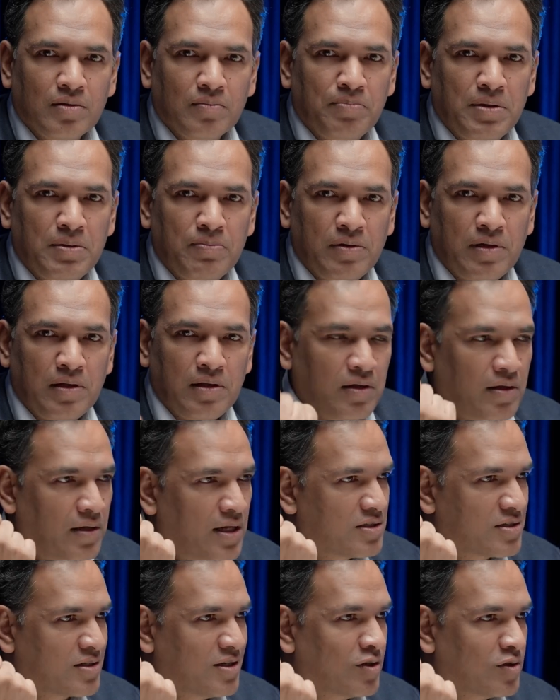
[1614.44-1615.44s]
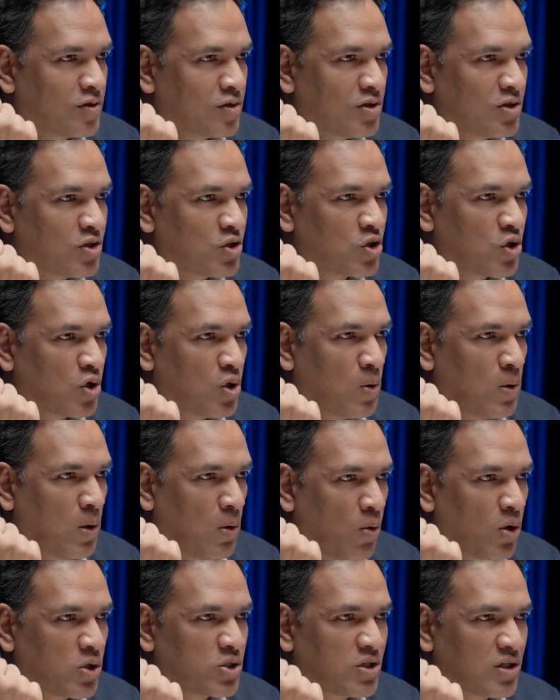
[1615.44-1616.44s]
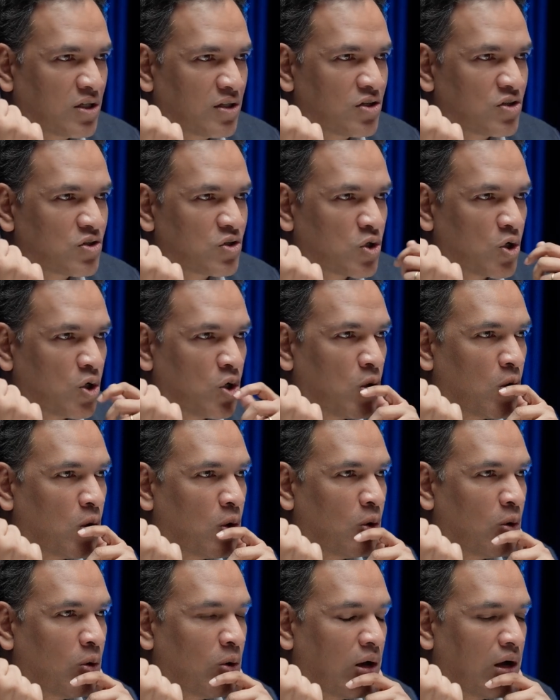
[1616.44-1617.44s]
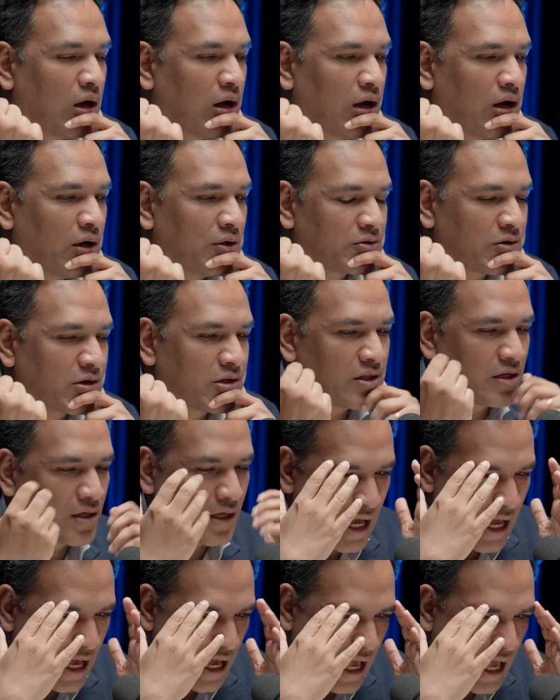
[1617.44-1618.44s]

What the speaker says: people listening to this show or watching this show trying to think,